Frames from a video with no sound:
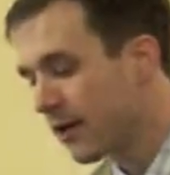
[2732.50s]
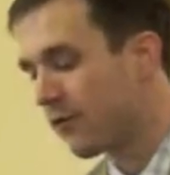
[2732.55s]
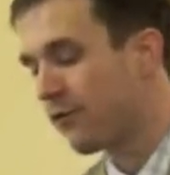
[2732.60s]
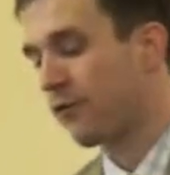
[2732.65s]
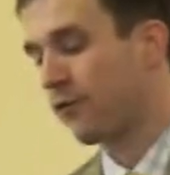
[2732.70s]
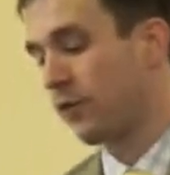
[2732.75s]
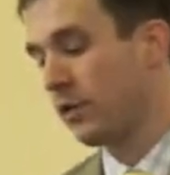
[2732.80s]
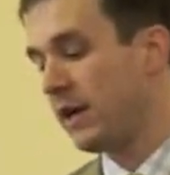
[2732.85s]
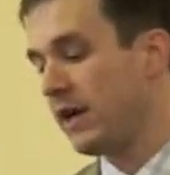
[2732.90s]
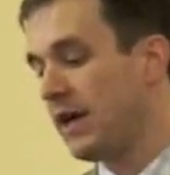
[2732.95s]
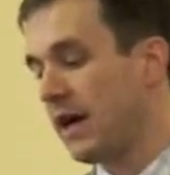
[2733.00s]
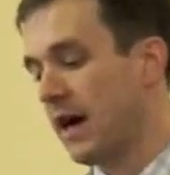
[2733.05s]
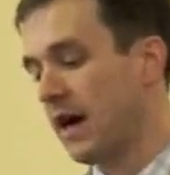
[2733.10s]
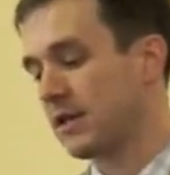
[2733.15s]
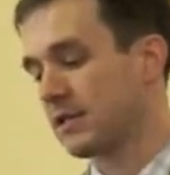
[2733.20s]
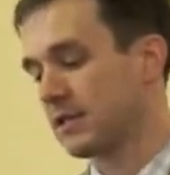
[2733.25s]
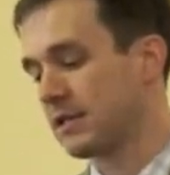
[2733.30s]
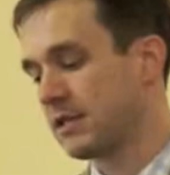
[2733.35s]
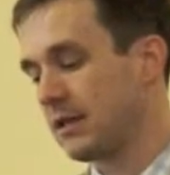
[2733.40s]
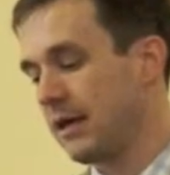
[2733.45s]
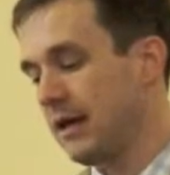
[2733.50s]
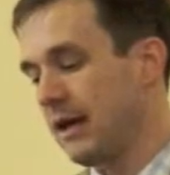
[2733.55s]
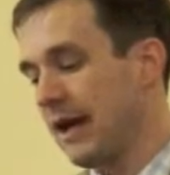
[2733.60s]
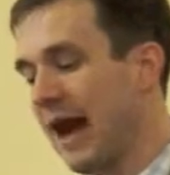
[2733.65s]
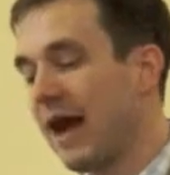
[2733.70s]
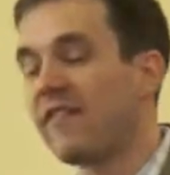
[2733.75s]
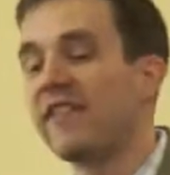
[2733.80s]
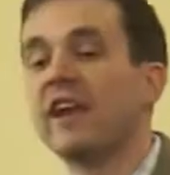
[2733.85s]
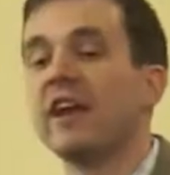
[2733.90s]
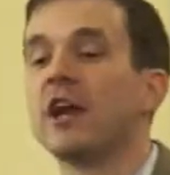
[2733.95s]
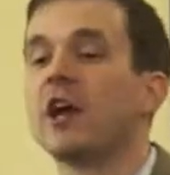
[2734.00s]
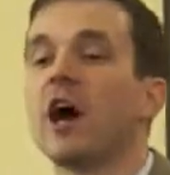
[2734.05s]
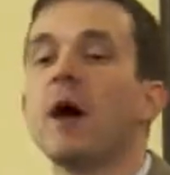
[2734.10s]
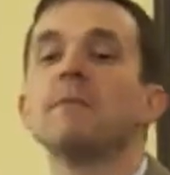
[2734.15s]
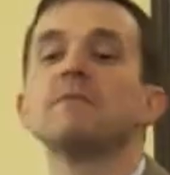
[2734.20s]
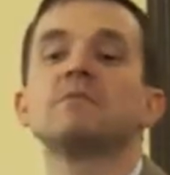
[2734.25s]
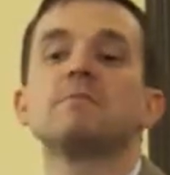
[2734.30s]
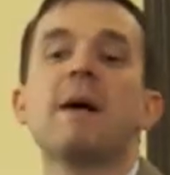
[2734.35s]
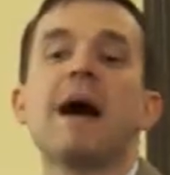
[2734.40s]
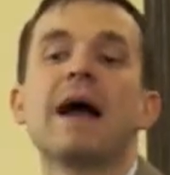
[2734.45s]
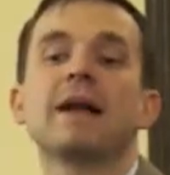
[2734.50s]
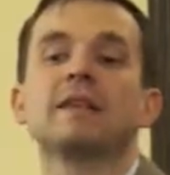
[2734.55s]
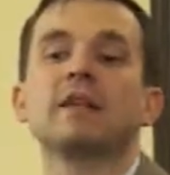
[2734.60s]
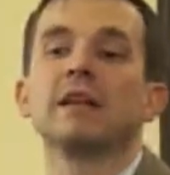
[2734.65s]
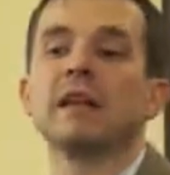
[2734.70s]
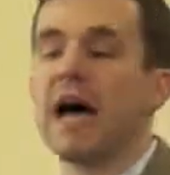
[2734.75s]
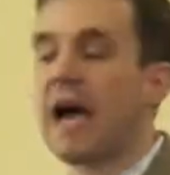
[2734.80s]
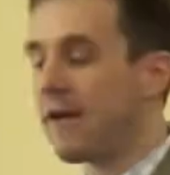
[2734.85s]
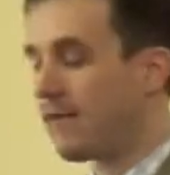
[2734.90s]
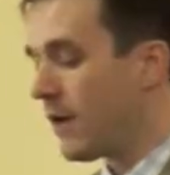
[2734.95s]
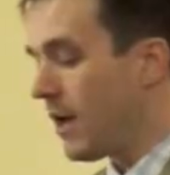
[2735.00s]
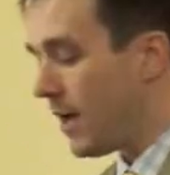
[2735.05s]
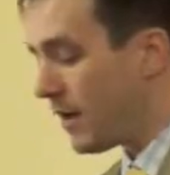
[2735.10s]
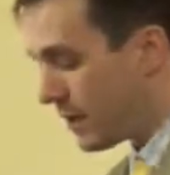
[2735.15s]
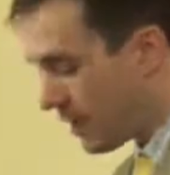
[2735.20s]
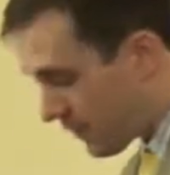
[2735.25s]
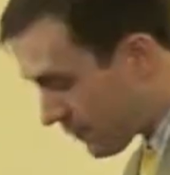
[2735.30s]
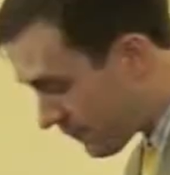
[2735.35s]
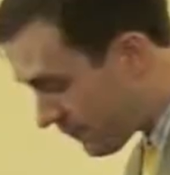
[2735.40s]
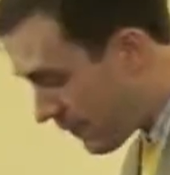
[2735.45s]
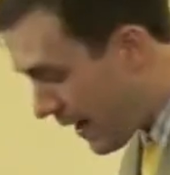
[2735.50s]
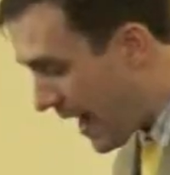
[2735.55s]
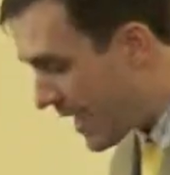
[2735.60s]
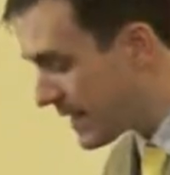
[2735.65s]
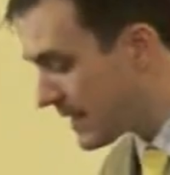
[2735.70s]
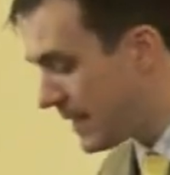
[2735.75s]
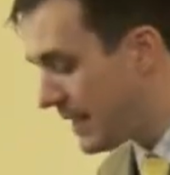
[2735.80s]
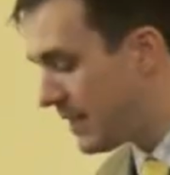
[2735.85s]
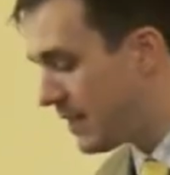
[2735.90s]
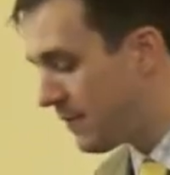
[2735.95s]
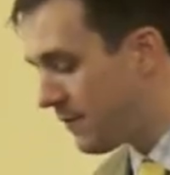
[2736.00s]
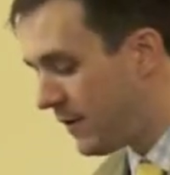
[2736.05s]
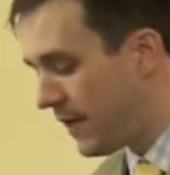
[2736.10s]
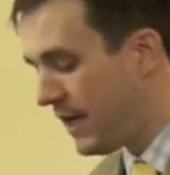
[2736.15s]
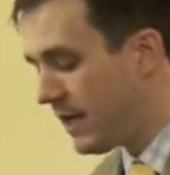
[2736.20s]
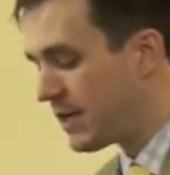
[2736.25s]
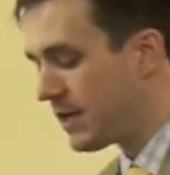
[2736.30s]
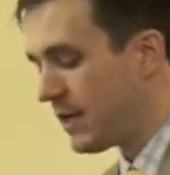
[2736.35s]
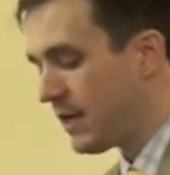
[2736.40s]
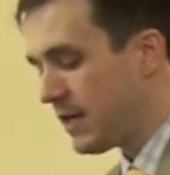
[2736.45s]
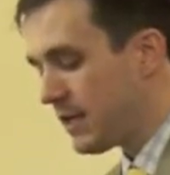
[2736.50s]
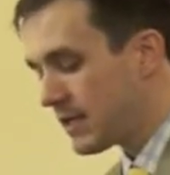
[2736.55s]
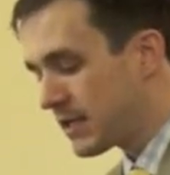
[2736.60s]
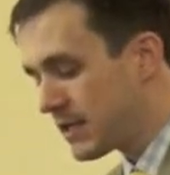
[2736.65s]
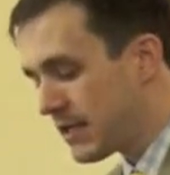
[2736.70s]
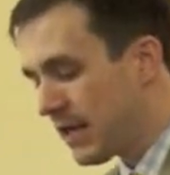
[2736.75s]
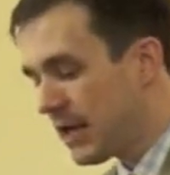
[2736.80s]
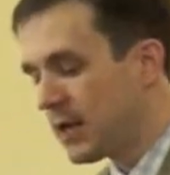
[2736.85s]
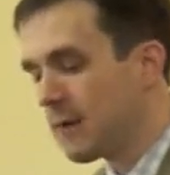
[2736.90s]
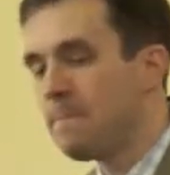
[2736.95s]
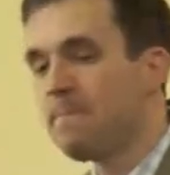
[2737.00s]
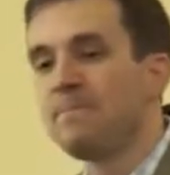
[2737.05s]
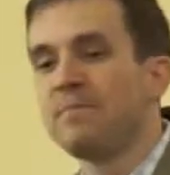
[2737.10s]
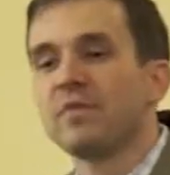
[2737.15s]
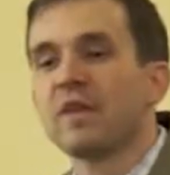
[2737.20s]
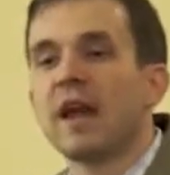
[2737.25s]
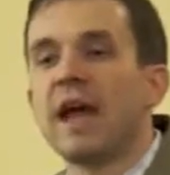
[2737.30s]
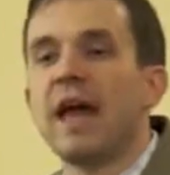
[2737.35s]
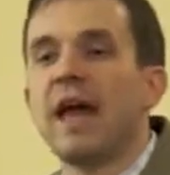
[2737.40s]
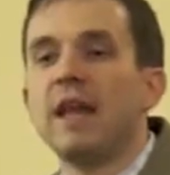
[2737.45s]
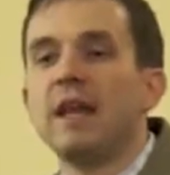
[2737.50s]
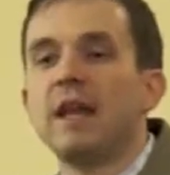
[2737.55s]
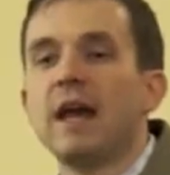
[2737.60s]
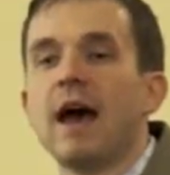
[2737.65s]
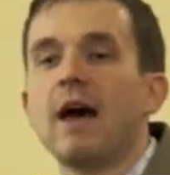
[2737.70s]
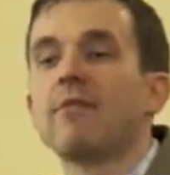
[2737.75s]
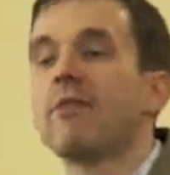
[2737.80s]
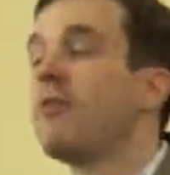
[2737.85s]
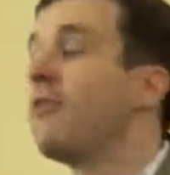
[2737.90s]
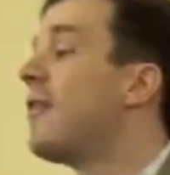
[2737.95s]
to free us, and then he comes back to life to finally defeat sin and death.